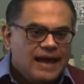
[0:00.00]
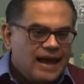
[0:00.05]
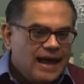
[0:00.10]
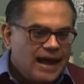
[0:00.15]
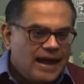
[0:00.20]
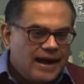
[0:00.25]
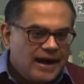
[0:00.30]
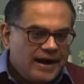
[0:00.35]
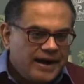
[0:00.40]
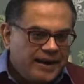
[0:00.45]

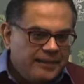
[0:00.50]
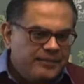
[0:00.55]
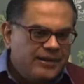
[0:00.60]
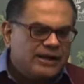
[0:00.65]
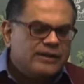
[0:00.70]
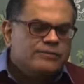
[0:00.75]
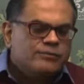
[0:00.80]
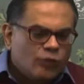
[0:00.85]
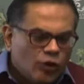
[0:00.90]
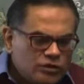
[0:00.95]

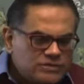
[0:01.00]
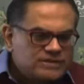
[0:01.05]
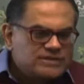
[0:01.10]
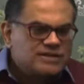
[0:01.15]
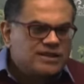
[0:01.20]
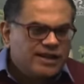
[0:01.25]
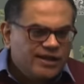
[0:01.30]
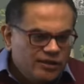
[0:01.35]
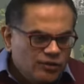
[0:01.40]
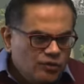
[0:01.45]
But
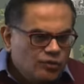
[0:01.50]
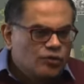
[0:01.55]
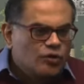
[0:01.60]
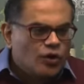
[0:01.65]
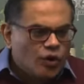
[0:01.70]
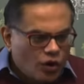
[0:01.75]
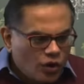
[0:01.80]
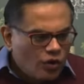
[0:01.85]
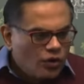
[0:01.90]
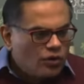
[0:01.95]
mostly who
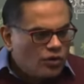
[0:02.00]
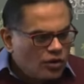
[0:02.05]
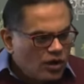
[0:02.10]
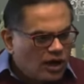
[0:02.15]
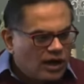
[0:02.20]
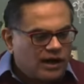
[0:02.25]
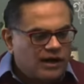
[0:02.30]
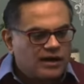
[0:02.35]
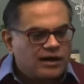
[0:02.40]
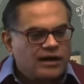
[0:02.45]
go
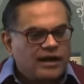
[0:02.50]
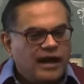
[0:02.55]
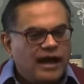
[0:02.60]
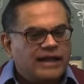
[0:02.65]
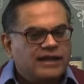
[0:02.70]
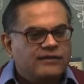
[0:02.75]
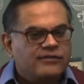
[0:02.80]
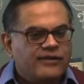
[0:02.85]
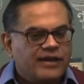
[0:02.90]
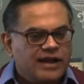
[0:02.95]

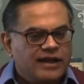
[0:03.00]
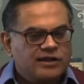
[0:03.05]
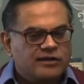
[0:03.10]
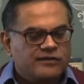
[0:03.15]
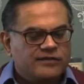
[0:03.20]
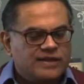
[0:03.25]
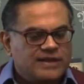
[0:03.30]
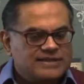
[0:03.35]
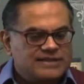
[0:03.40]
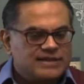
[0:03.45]
and avail
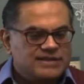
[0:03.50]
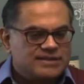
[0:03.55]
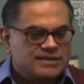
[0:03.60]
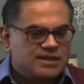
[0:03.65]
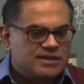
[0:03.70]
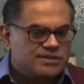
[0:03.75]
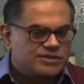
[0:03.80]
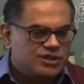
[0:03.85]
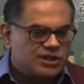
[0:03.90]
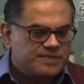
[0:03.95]
of these
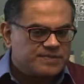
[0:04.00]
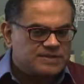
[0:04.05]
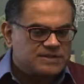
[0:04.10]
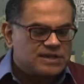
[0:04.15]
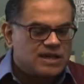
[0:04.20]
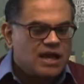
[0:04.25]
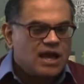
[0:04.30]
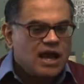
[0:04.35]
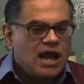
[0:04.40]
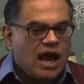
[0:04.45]
internships
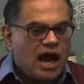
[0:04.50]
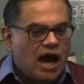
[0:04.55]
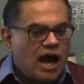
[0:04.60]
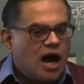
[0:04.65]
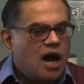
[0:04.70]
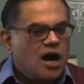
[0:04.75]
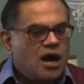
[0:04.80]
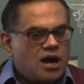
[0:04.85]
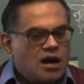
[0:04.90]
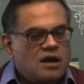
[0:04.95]

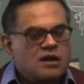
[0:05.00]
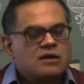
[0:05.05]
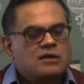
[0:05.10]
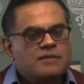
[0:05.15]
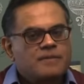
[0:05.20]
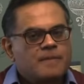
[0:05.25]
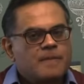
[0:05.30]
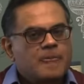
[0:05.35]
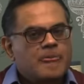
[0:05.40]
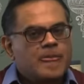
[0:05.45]

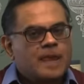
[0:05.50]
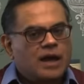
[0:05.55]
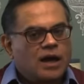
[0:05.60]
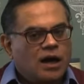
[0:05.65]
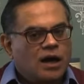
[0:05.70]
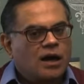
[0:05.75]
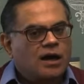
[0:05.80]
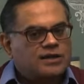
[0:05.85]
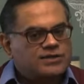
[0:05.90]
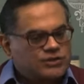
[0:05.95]
are
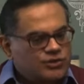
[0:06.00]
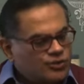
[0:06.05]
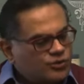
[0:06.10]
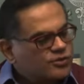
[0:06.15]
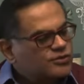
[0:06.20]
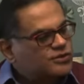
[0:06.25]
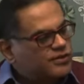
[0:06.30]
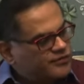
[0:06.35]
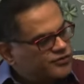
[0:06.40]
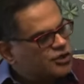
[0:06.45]

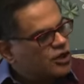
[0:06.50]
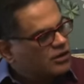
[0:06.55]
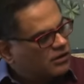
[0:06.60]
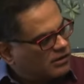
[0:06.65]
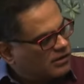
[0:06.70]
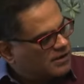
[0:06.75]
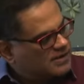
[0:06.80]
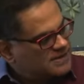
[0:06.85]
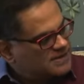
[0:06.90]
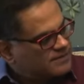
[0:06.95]
students of
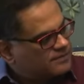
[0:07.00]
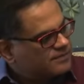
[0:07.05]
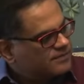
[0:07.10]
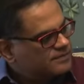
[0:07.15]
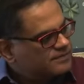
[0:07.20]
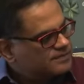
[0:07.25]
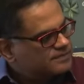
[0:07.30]
journalism.